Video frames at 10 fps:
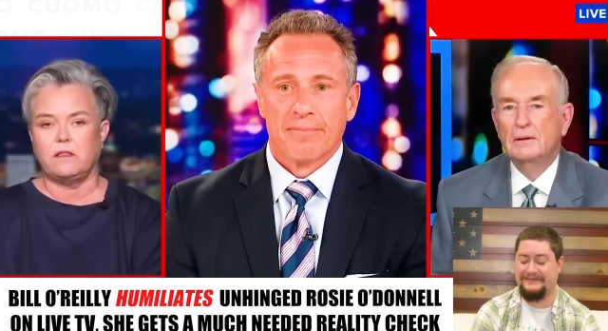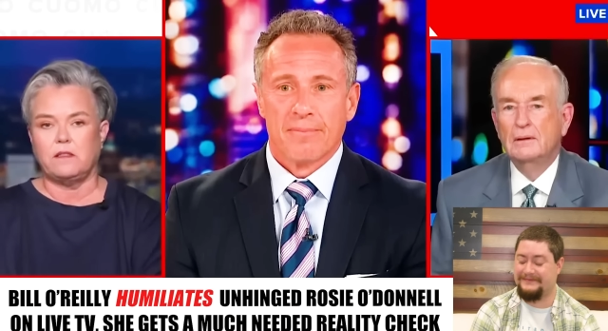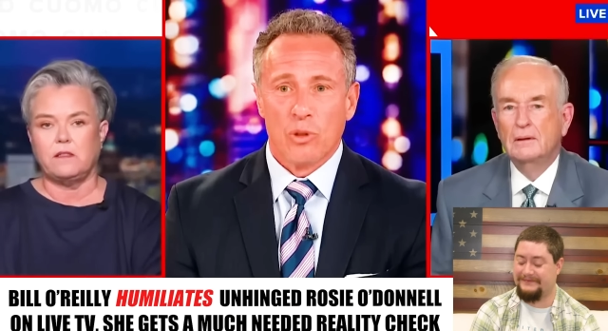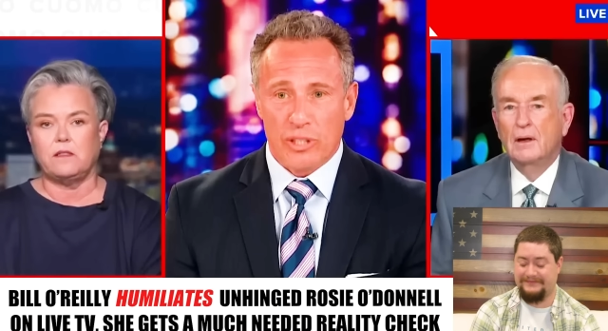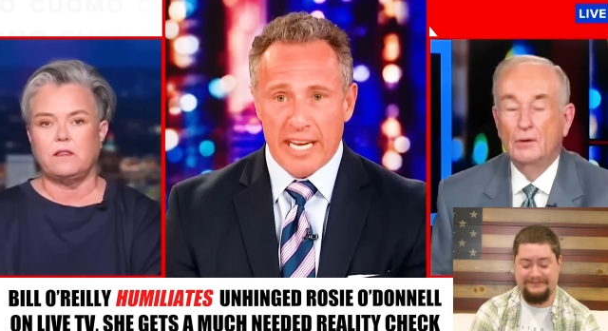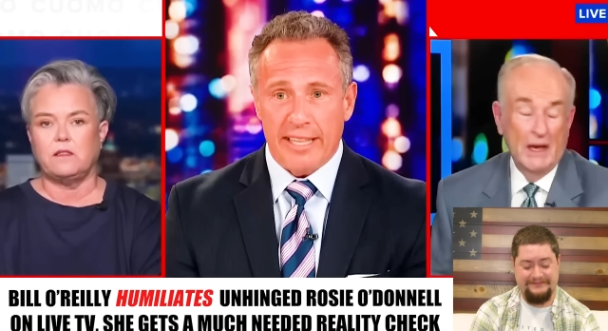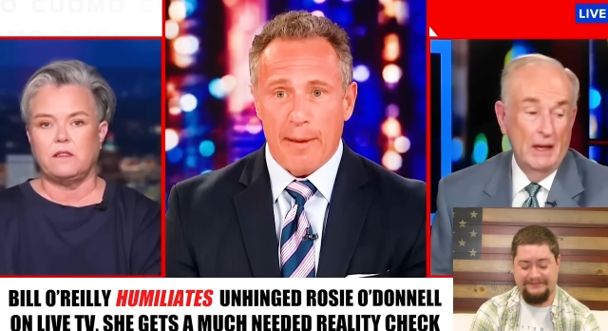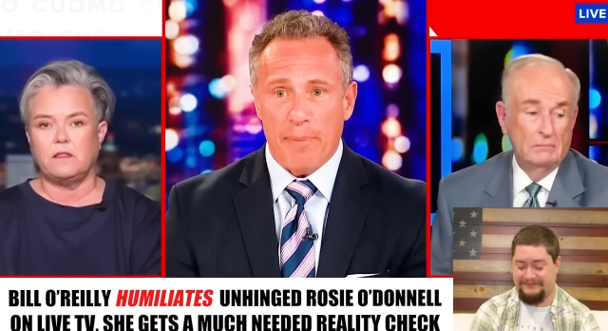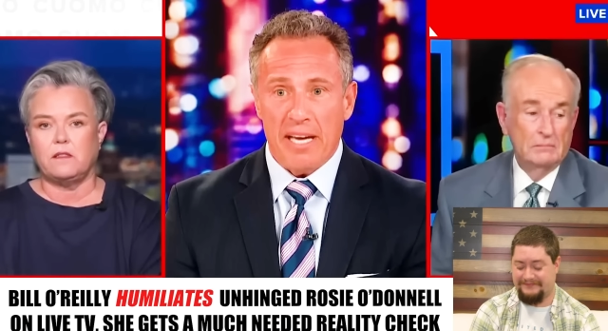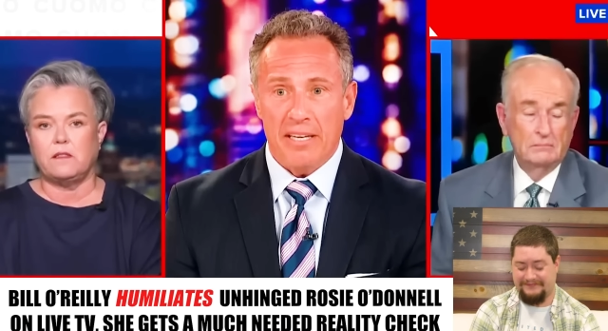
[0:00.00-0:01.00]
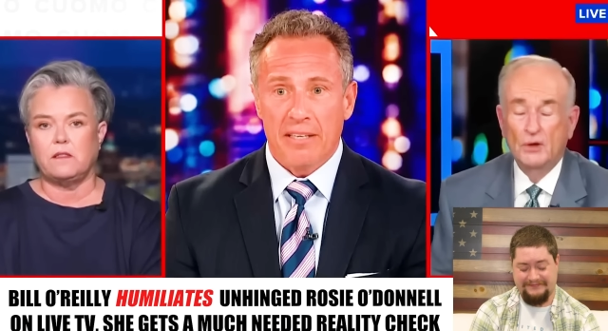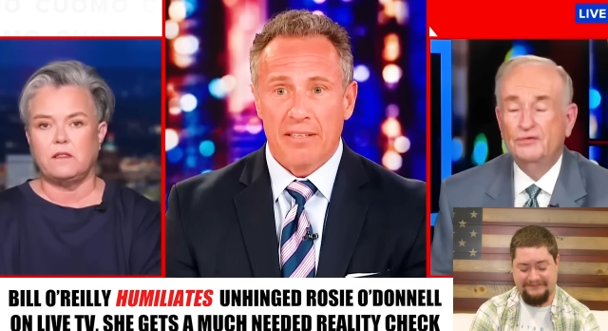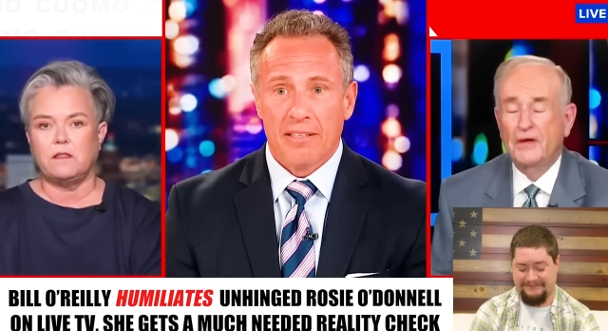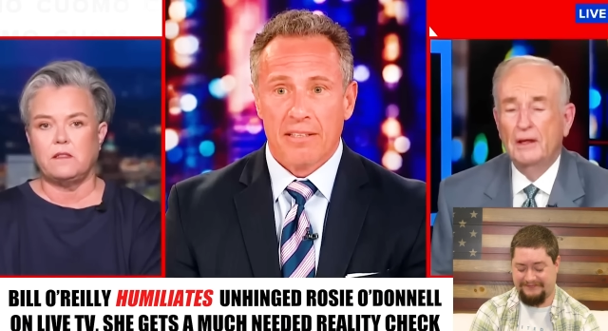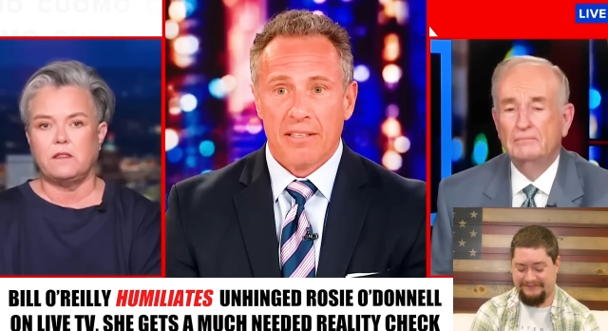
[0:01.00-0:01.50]
Speaker 1: You take okay. that bet? We'll
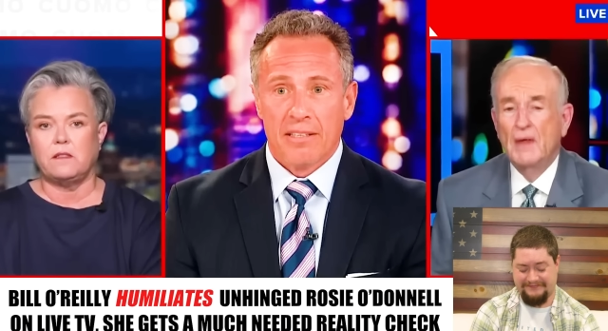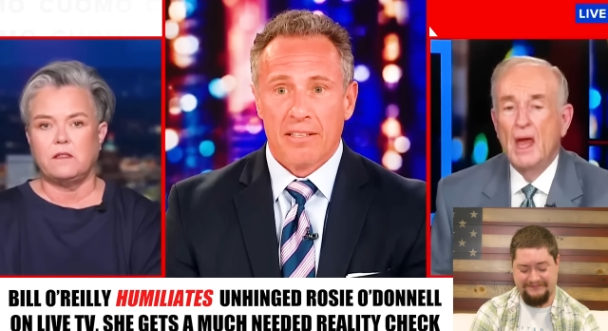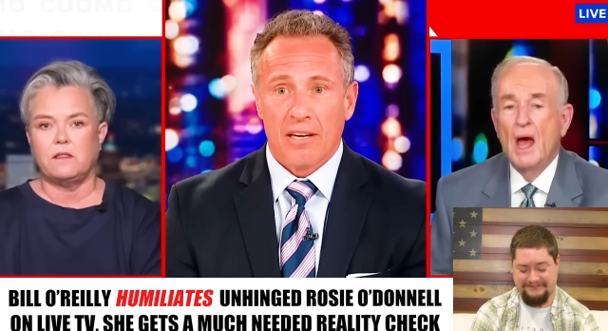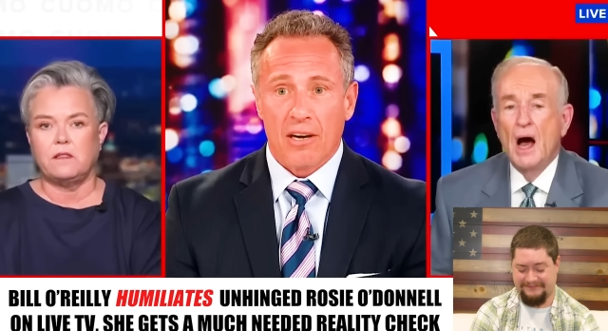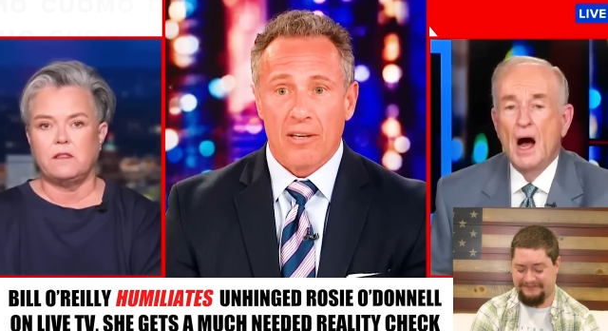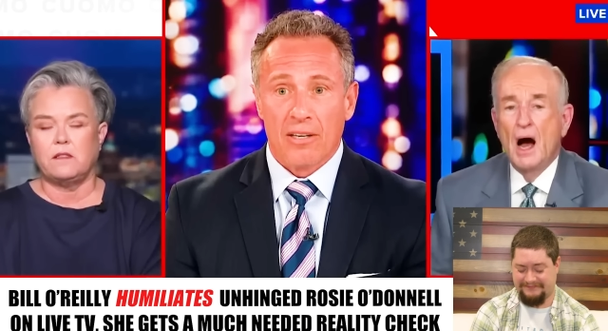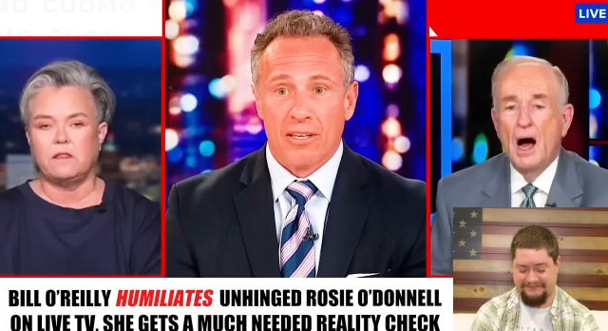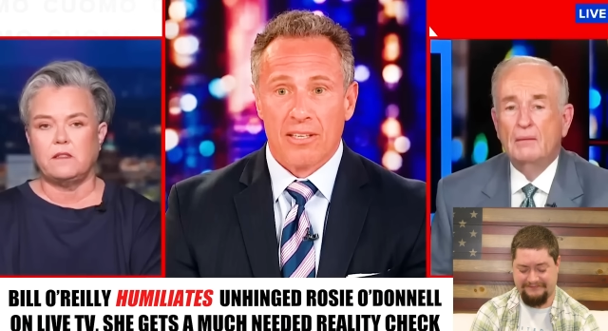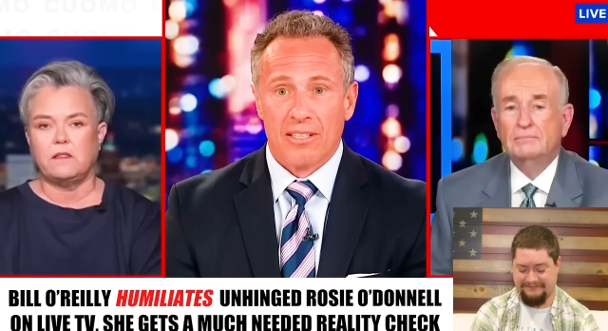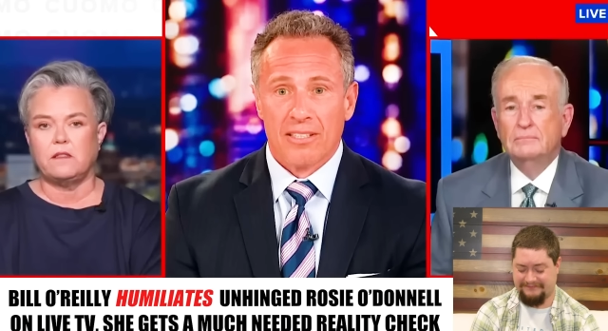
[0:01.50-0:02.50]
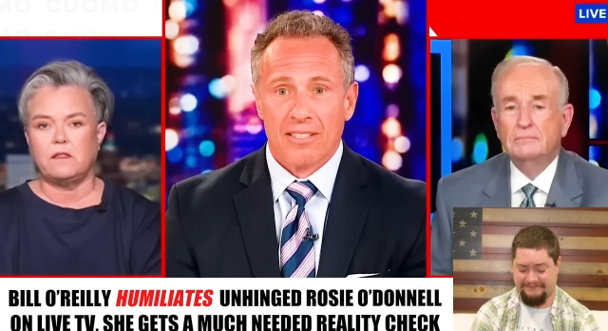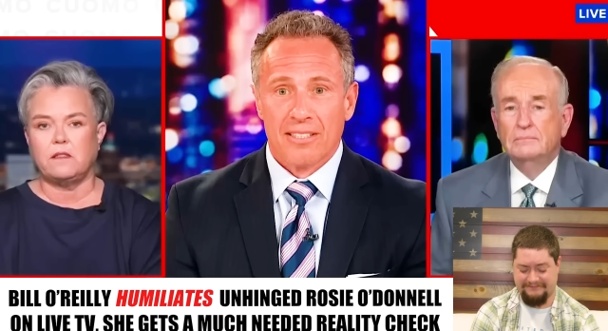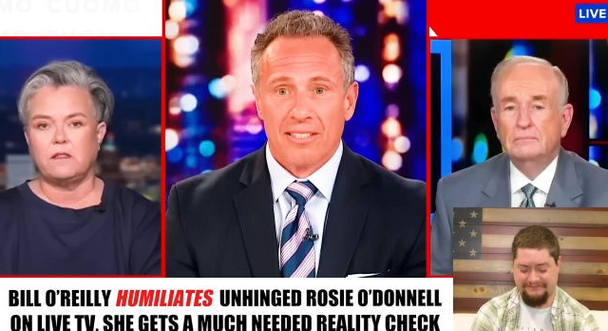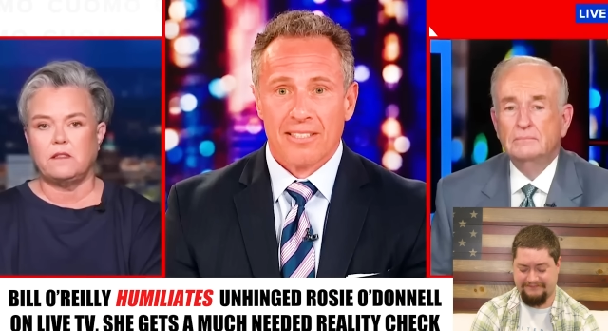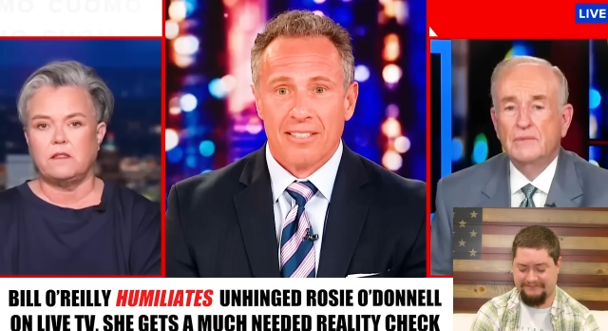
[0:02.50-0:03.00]
see. Uh, um,
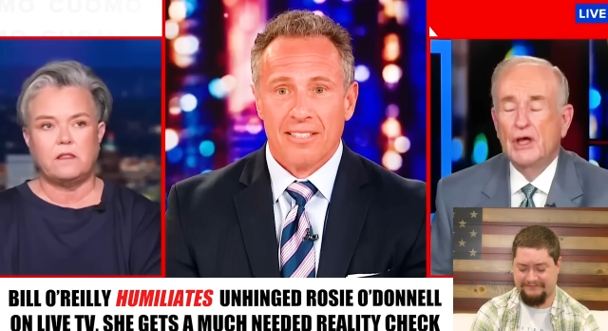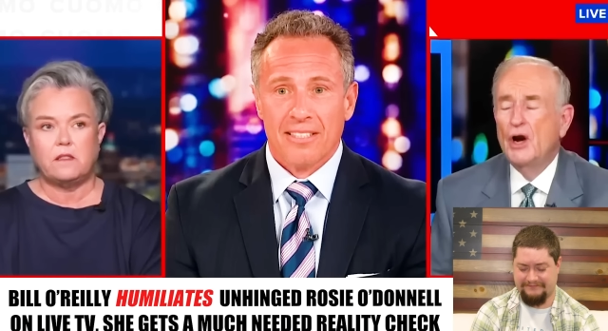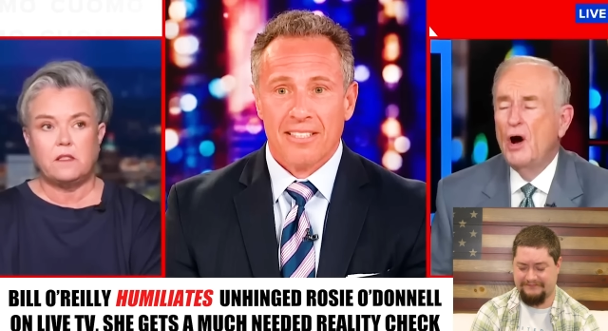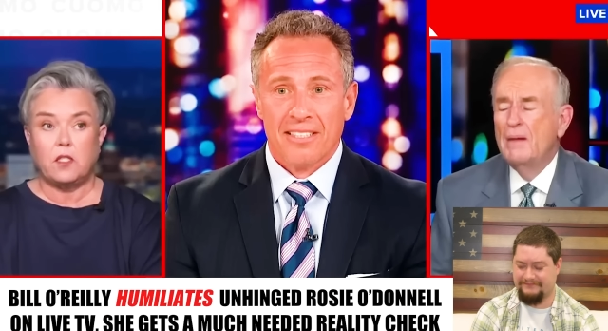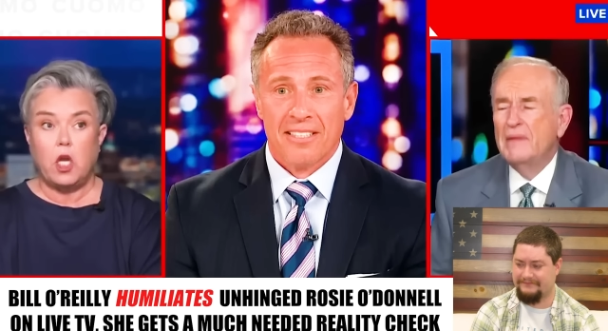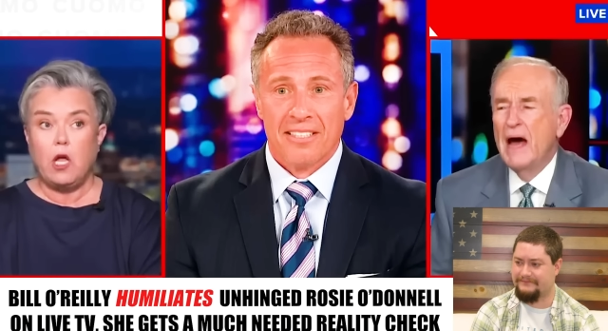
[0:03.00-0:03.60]
you know, I'm no.